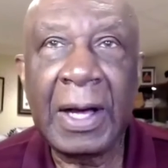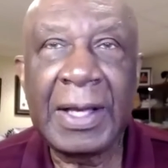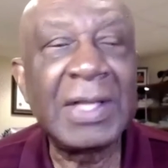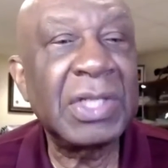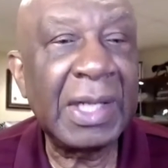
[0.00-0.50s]

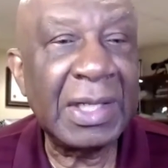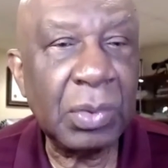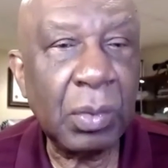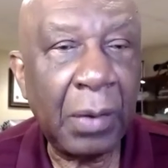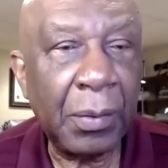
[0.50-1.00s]

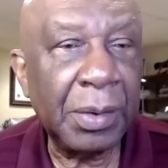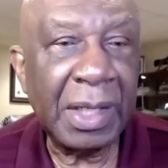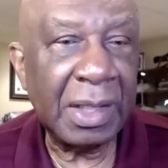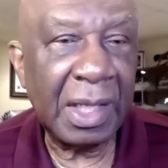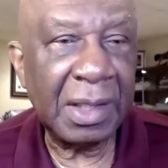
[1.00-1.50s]
incidents while we were
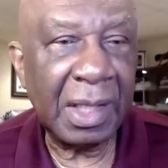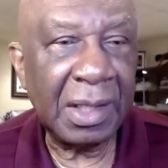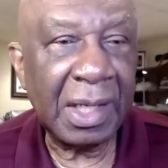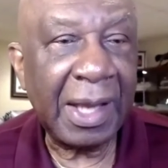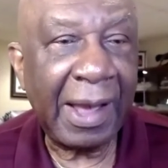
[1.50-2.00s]
in
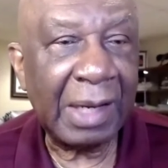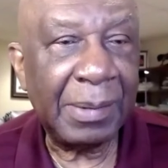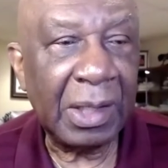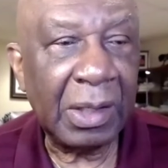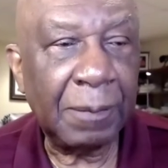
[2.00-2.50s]
the
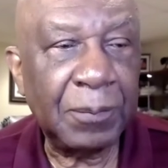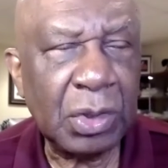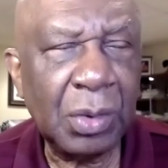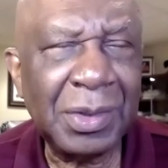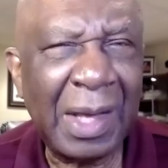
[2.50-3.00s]
academy,
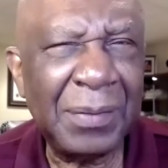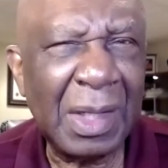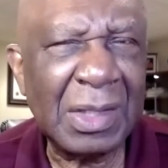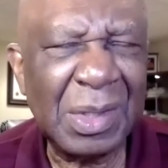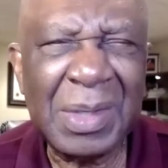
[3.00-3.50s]
so
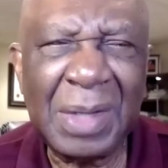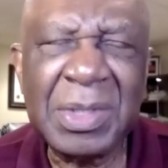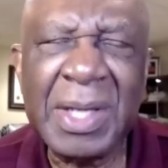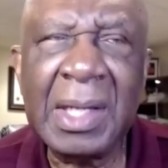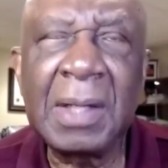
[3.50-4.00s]
I was
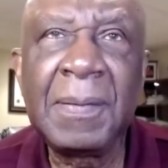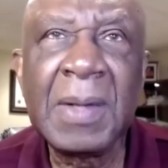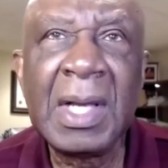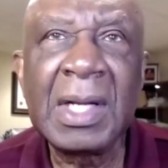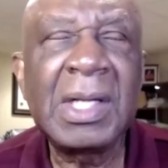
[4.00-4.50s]
kind of
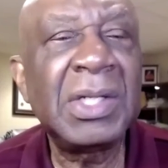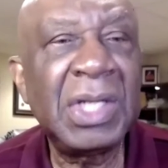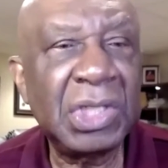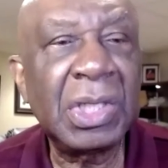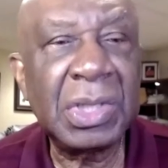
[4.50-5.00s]

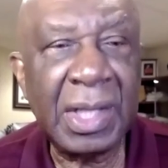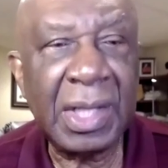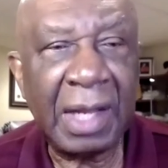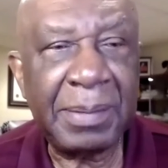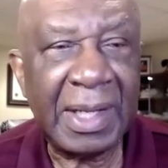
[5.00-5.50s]
conditioned to
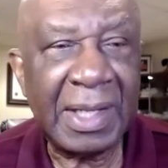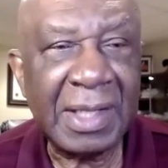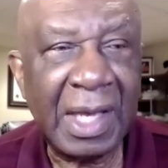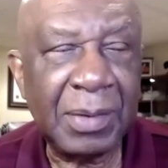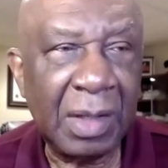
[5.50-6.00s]
that by that
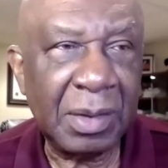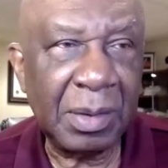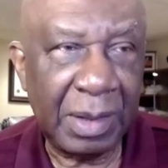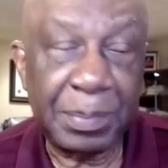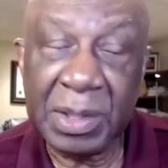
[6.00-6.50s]
time,
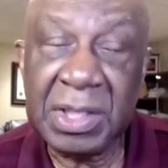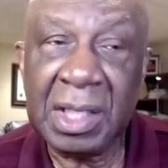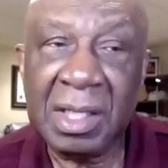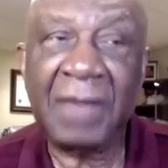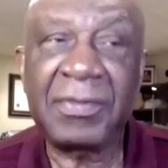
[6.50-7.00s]

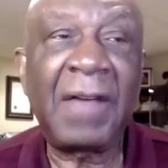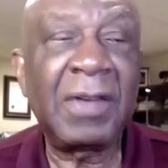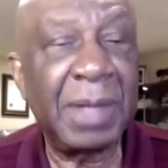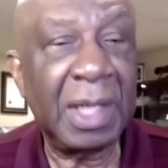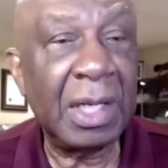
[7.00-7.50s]
particularly after
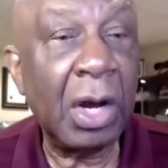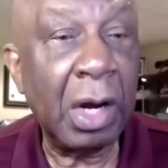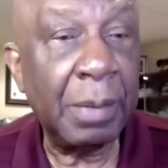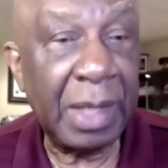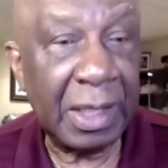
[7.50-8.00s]
having been in the
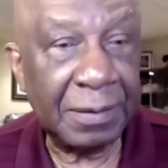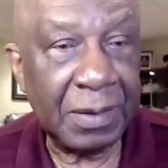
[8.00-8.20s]
army.